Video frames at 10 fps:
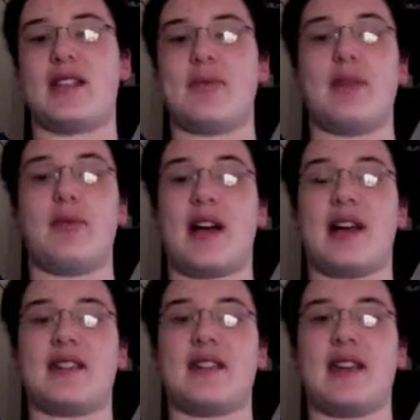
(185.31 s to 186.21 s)
It's made of
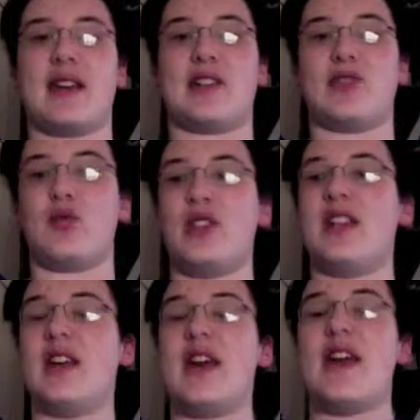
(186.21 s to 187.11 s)
plastic. It has a
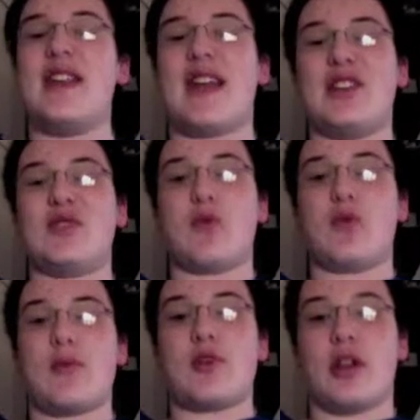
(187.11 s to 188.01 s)
really nice
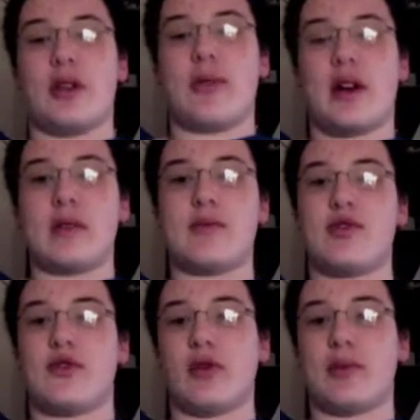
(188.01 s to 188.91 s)
rubber on the bottom,
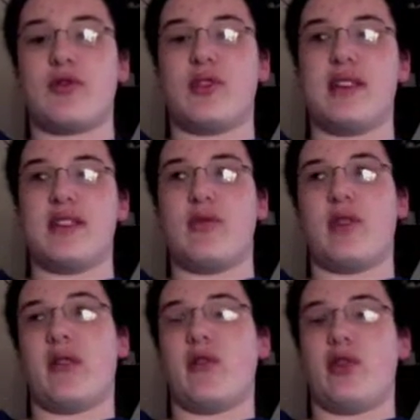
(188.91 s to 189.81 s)
so it grips really easily
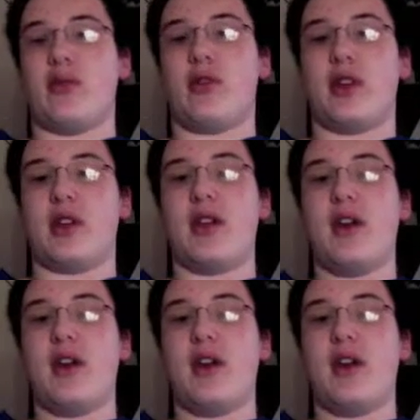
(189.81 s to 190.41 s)
wherever you put it.